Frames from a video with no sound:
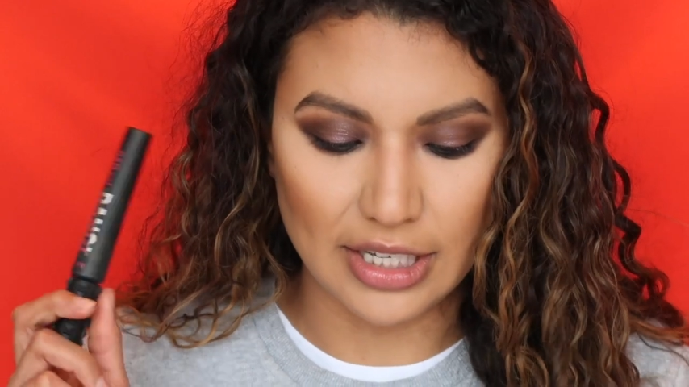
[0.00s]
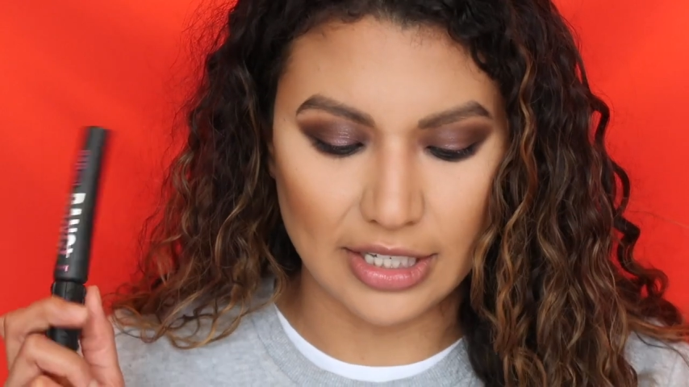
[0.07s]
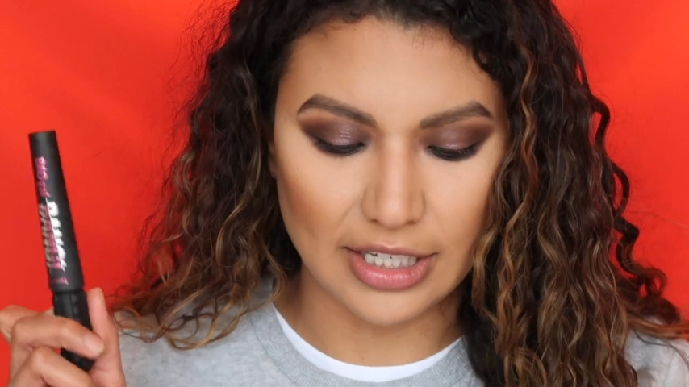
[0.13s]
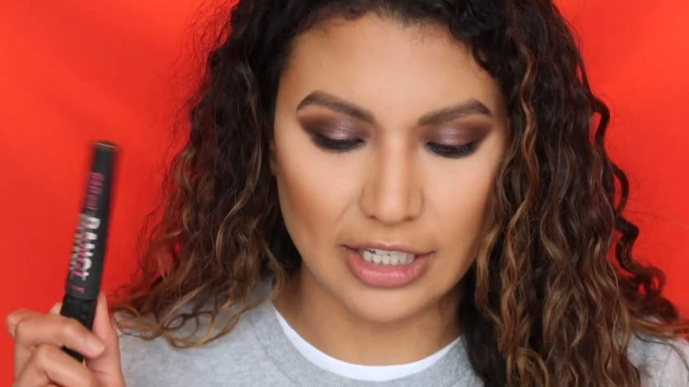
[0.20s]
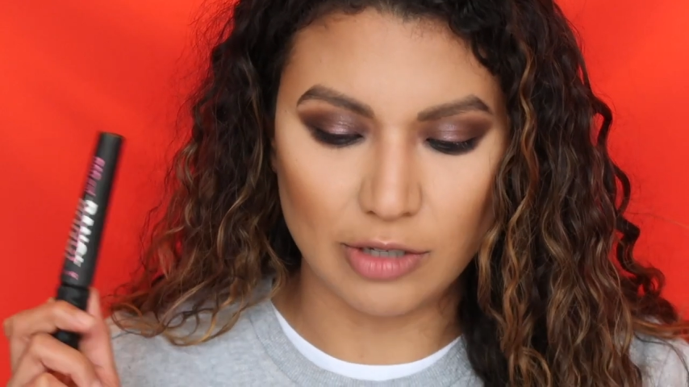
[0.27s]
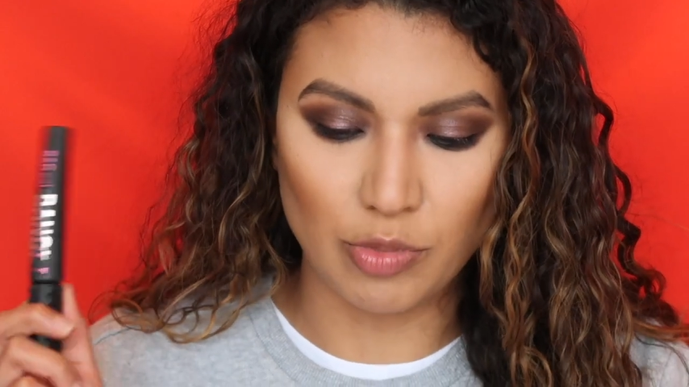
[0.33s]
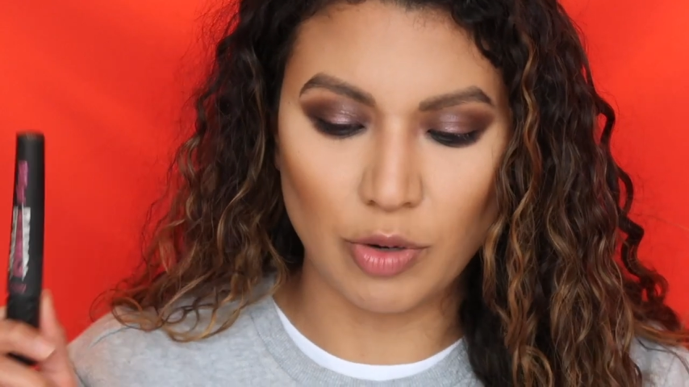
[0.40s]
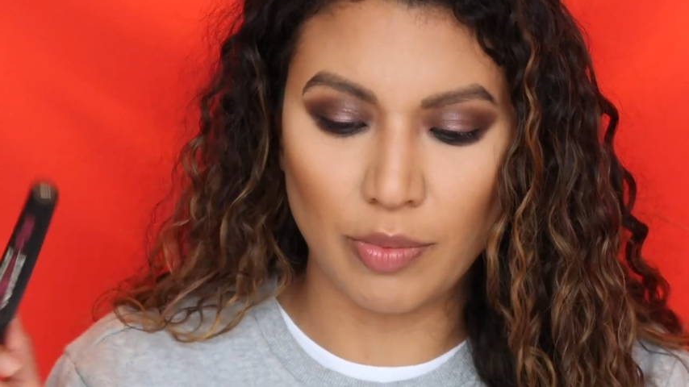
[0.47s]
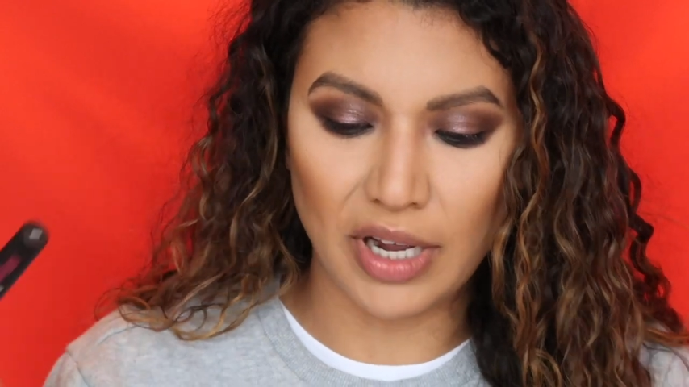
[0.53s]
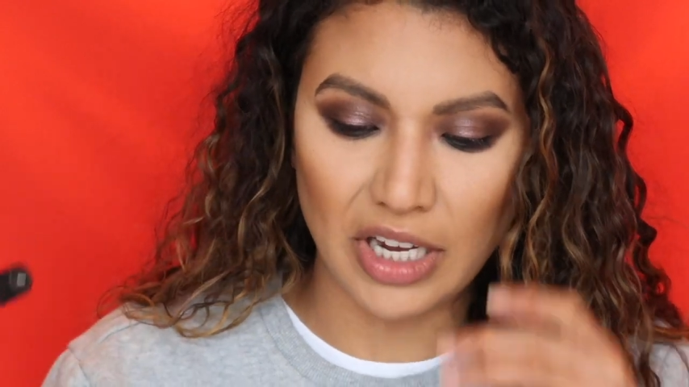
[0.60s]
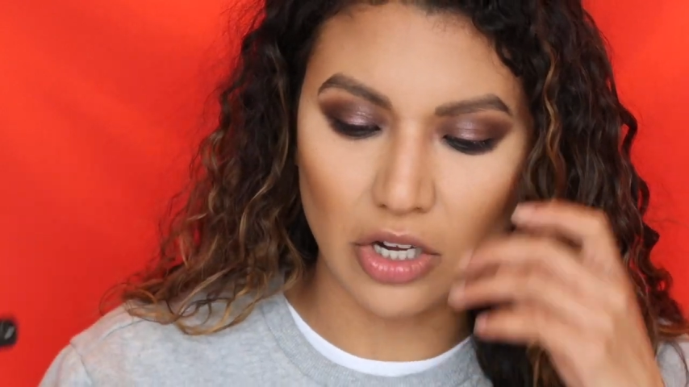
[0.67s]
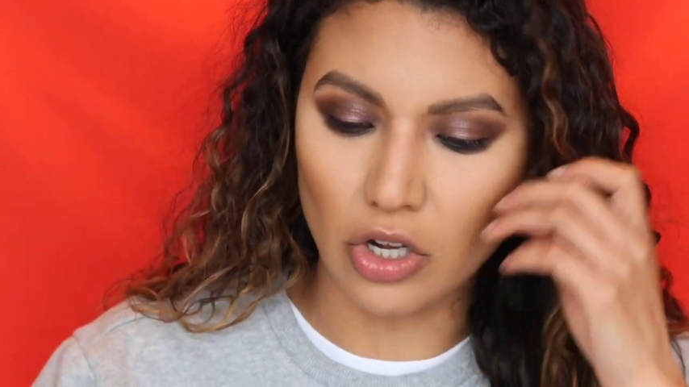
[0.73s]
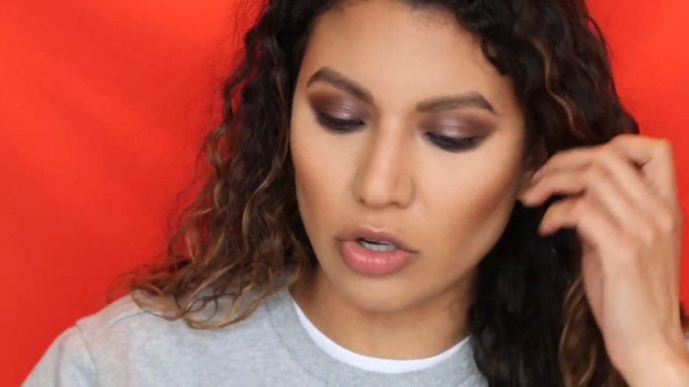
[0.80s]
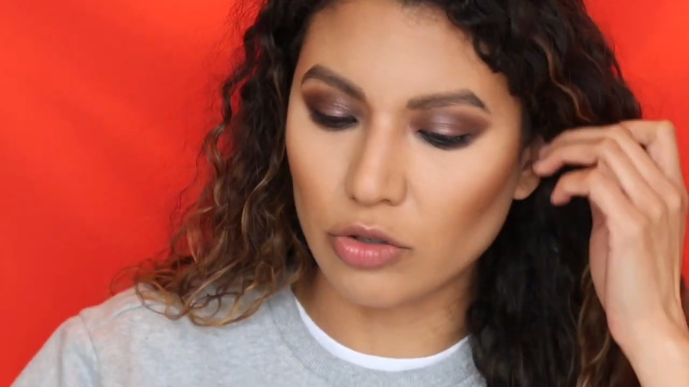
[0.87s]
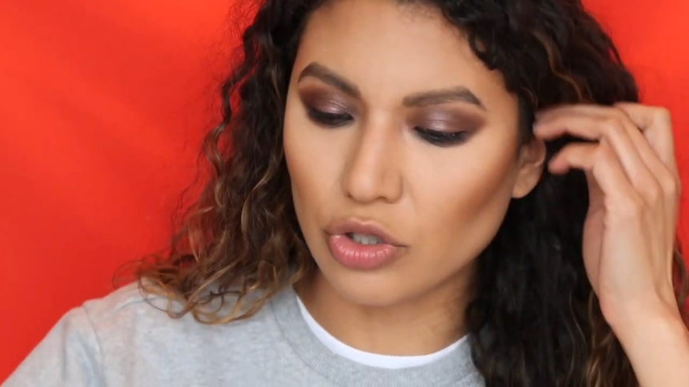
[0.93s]
This has been
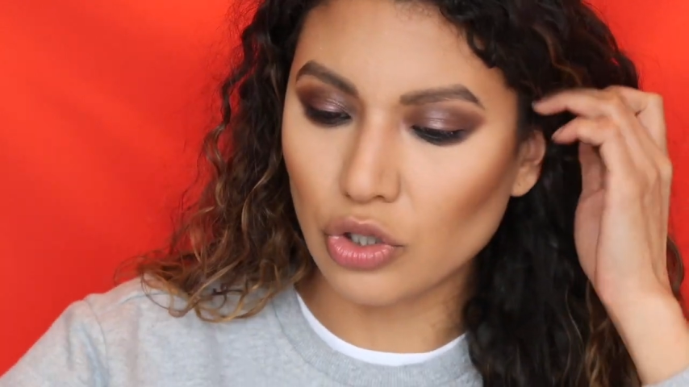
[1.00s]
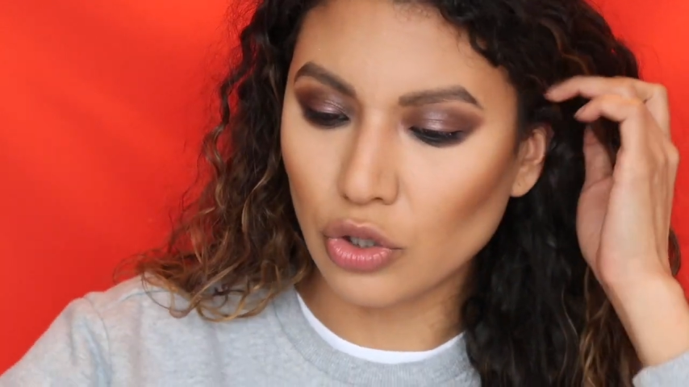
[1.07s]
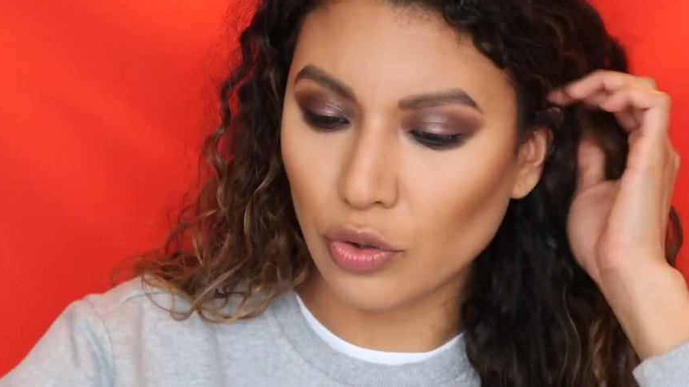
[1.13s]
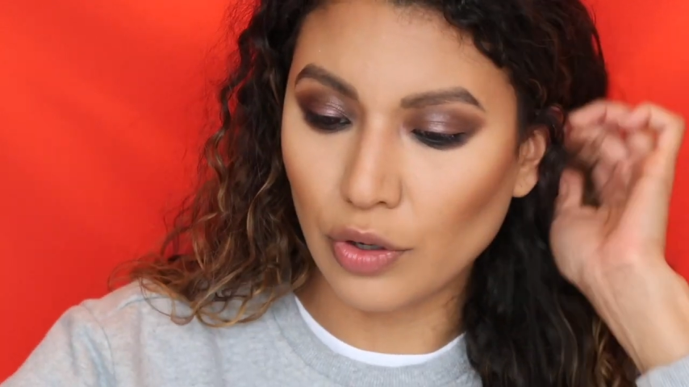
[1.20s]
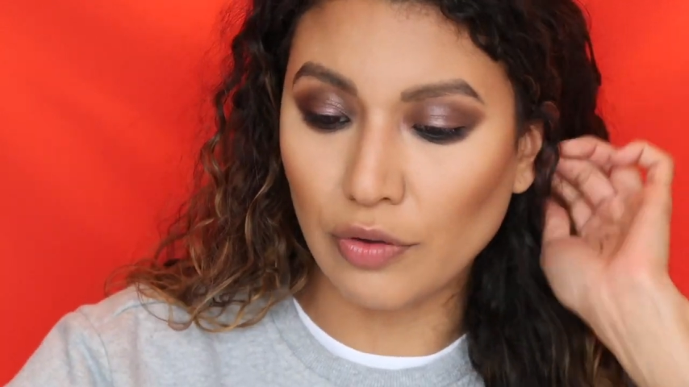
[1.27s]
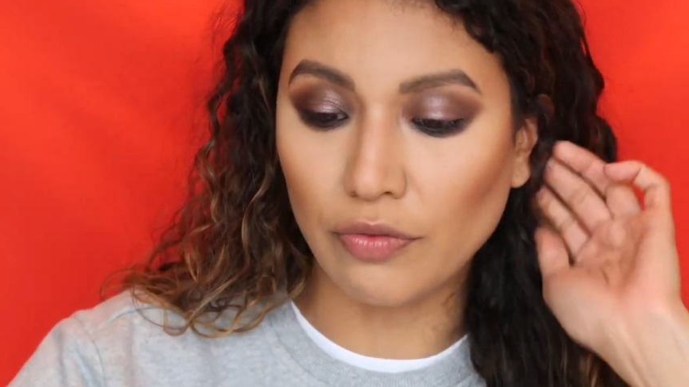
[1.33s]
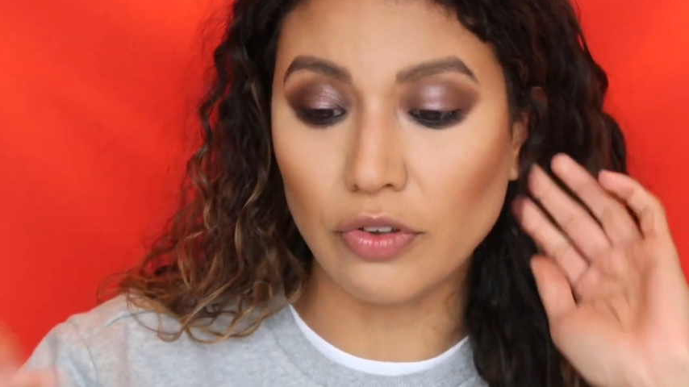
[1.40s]
my go-to.